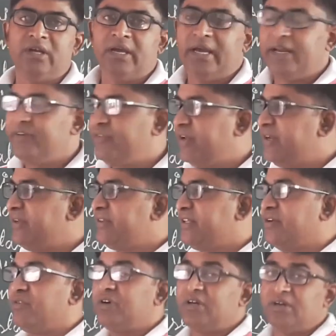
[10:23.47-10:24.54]
And when
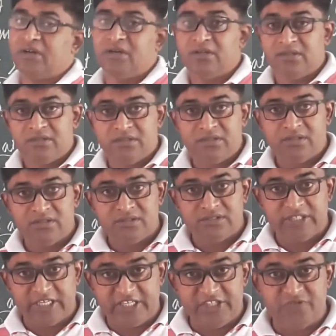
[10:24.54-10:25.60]
they were
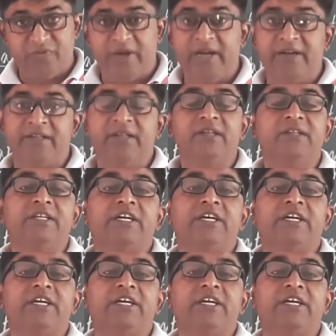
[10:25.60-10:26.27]
satisfied